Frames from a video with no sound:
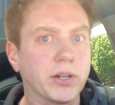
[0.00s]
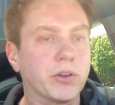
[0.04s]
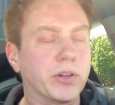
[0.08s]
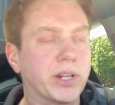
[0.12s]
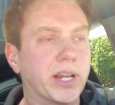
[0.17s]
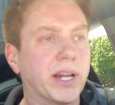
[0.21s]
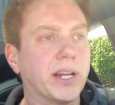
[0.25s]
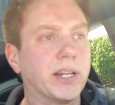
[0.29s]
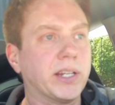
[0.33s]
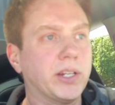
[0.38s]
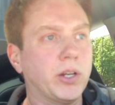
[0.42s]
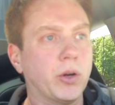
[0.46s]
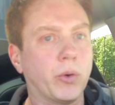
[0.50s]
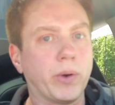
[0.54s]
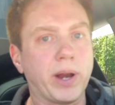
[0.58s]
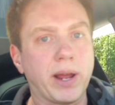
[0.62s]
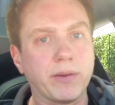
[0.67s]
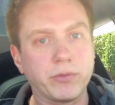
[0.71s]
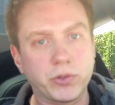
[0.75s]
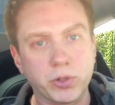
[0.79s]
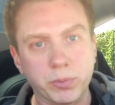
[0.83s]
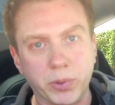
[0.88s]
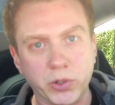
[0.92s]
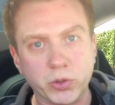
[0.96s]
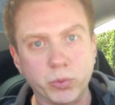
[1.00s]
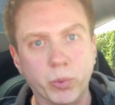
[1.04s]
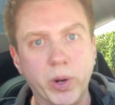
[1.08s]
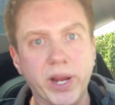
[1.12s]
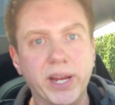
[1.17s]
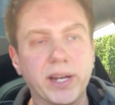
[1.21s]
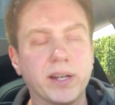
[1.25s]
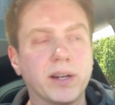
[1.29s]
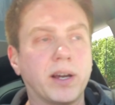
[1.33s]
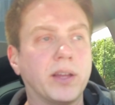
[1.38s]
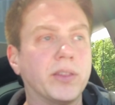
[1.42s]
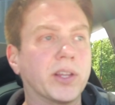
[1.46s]
that you're getting. You don't have too much
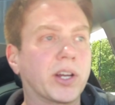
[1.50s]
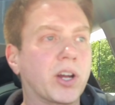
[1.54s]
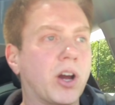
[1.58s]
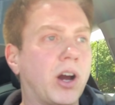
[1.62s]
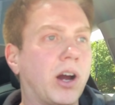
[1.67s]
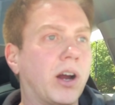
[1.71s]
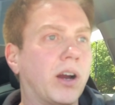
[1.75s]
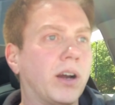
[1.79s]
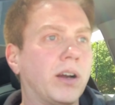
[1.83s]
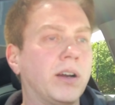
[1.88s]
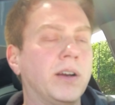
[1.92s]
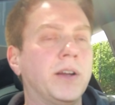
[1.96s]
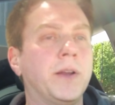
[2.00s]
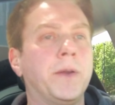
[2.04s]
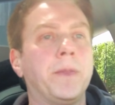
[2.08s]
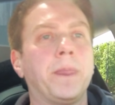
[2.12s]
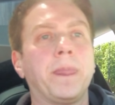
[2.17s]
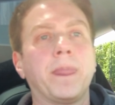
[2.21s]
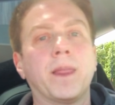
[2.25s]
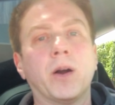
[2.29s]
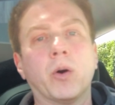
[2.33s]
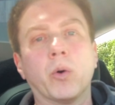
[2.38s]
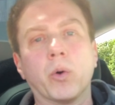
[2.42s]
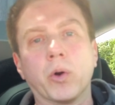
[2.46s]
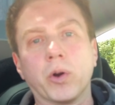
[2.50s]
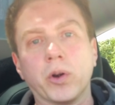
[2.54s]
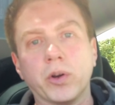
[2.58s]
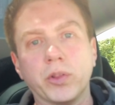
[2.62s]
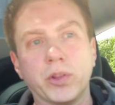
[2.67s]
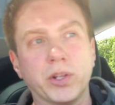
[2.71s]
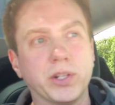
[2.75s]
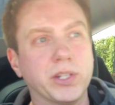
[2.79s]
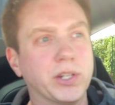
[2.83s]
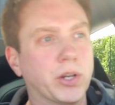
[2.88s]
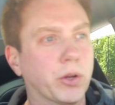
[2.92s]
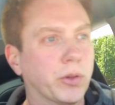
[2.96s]
weight on the car,
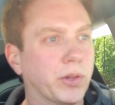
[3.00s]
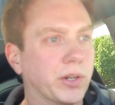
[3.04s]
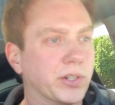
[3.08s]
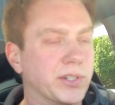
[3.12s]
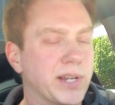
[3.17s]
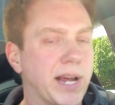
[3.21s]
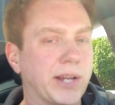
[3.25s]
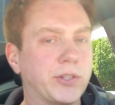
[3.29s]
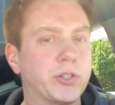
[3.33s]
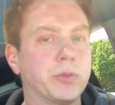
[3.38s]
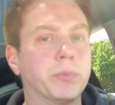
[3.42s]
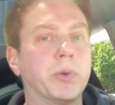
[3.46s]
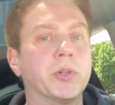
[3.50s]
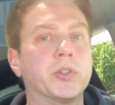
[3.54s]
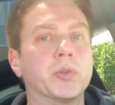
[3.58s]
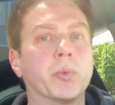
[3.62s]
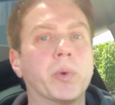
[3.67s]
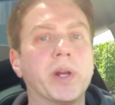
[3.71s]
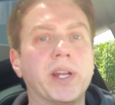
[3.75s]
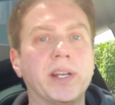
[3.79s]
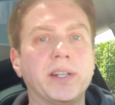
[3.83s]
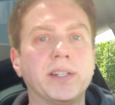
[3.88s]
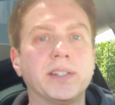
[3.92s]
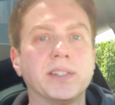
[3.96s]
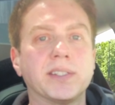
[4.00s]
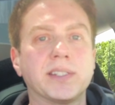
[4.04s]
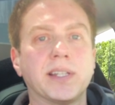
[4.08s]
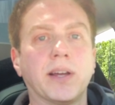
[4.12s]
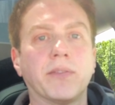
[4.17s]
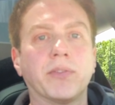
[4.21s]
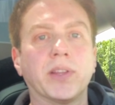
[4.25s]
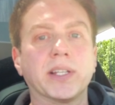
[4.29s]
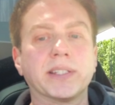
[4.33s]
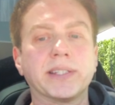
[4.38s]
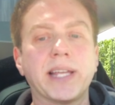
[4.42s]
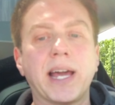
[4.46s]
or, you know, there's not too much wind and
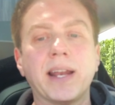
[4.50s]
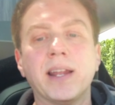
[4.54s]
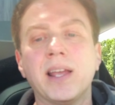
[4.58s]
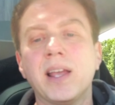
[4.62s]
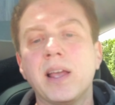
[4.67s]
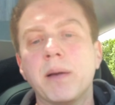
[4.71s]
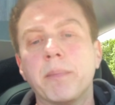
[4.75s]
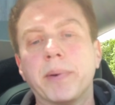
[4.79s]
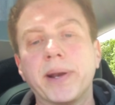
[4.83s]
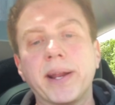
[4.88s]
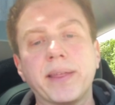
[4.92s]
stuff like that.